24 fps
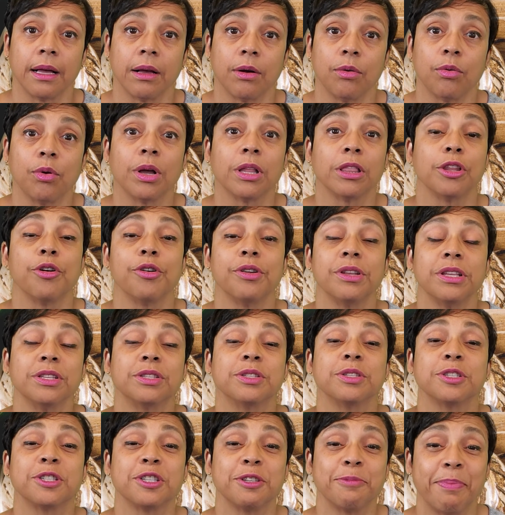are learning
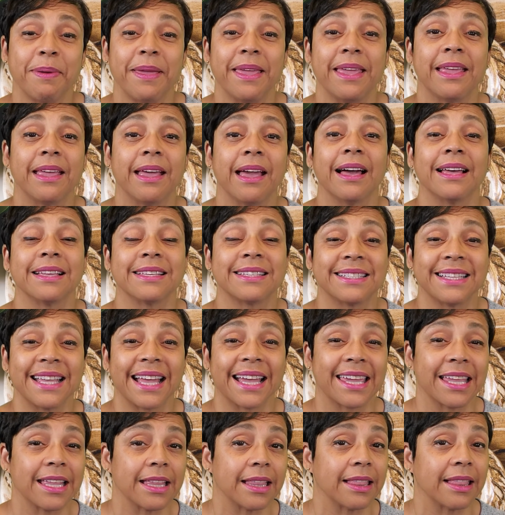to speak a
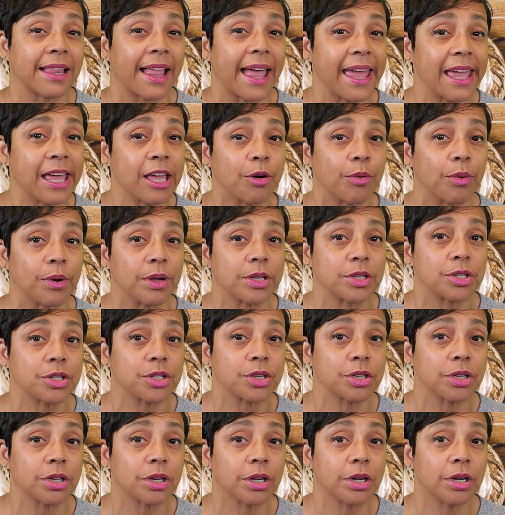second
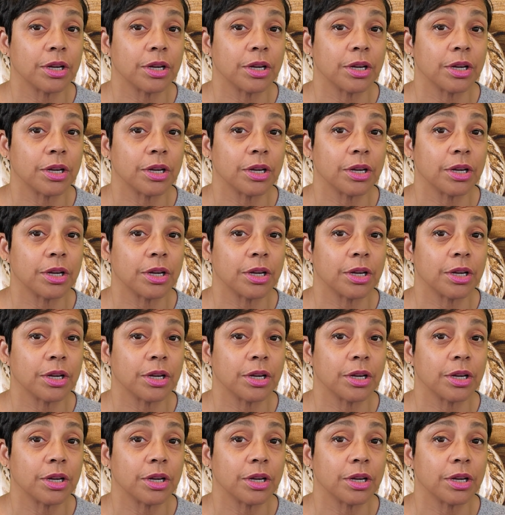language